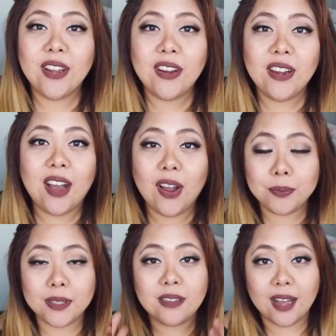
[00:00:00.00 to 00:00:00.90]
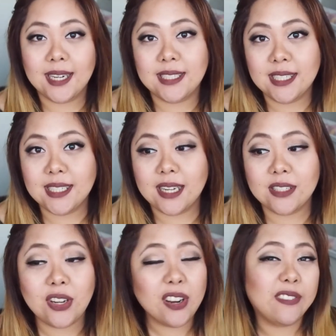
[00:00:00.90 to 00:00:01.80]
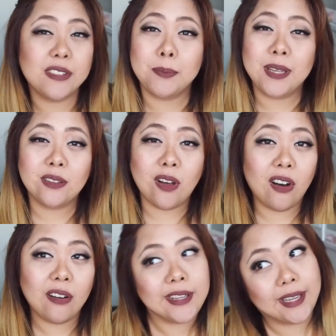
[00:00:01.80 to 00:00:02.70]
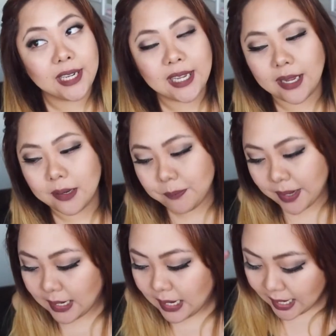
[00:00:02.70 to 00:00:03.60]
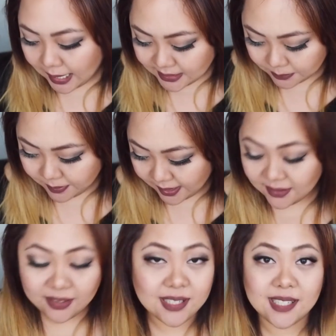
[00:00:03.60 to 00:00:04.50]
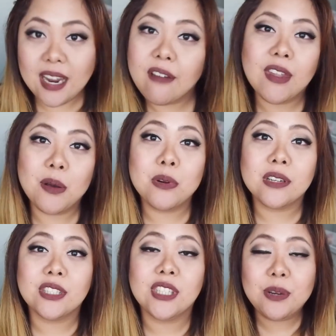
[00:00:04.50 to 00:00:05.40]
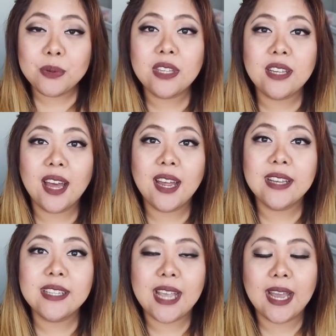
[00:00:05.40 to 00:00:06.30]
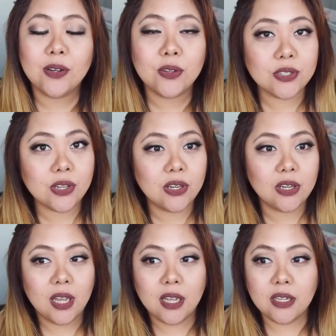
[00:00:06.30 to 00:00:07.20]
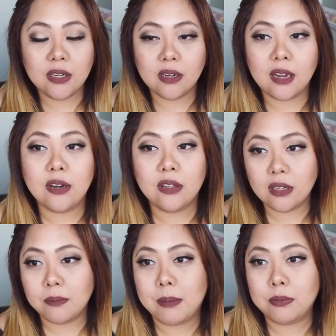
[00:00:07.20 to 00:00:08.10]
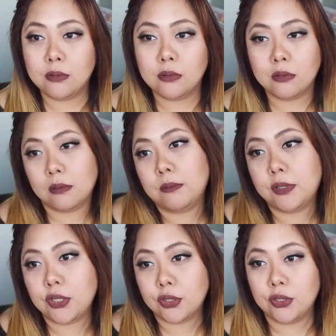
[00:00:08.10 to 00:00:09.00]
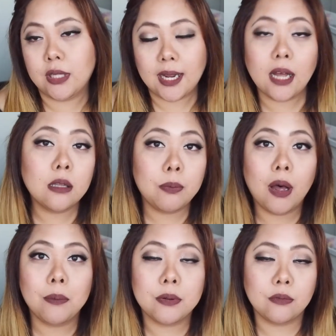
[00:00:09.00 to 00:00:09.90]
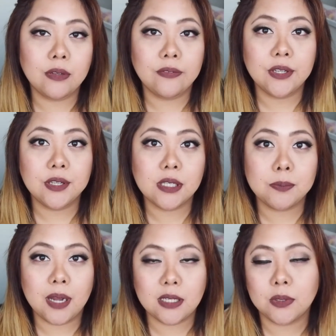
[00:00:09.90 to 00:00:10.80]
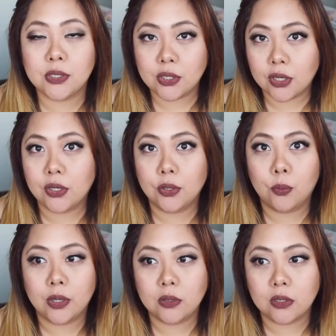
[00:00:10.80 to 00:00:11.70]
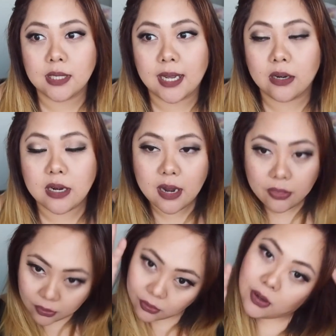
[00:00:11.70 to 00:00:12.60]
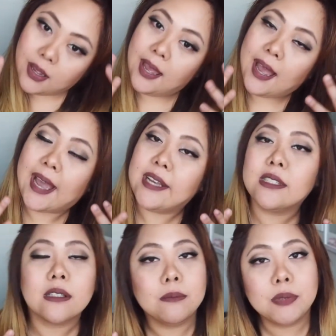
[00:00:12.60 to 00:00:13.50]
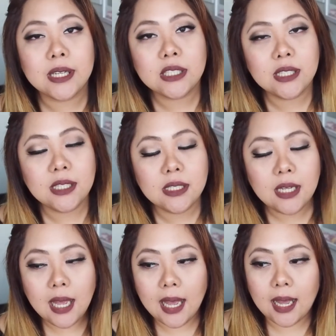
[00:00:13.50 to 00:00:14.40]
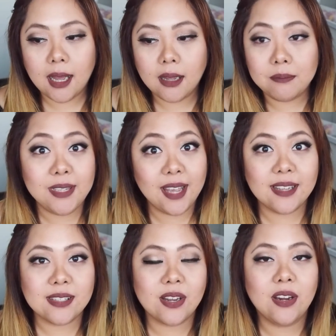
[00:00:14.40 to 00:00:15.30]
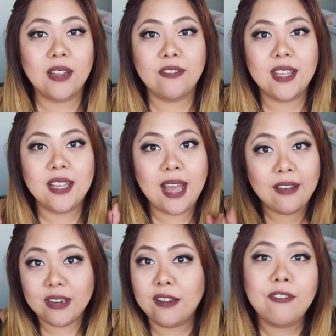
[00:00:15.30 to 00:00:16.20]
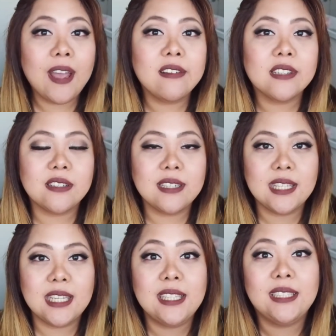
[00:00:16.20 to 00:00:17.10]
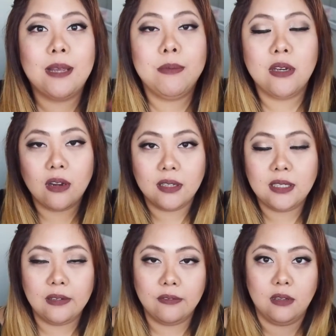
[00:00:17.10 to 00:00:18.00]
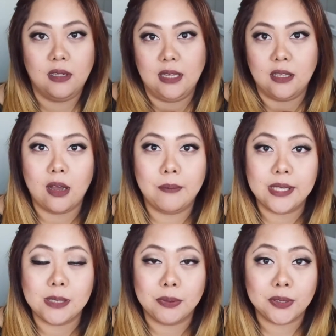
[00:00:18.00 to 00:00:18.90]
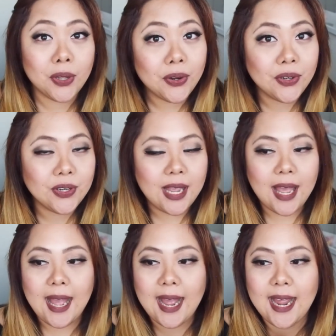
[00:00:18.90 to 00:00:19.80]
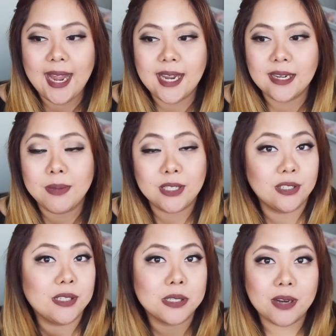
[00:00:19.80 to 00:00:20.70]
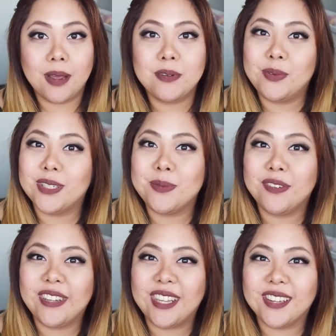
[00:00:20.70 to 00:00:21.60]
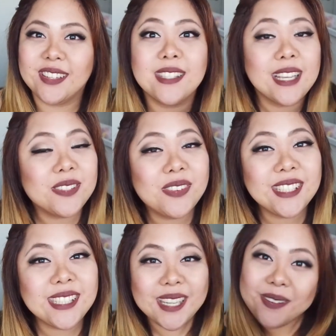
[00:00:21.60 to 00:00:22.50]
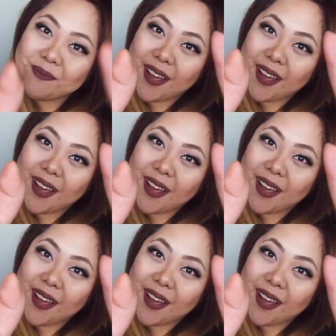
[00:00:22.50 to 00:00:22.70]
I hope you liked it. Sorry if it was a bit long yet again, but I did buy a lot of stuff that I wanted to share with you guys. And also, you know, I know a lot of people do like ColourPop reviews, but I just want to show you what it looks like on another Asian complexion. But yeah, so if you have any favorites or anything, let me and leave it in the comments below, and make sure you subscribe to watch more videos. Thanks for watching.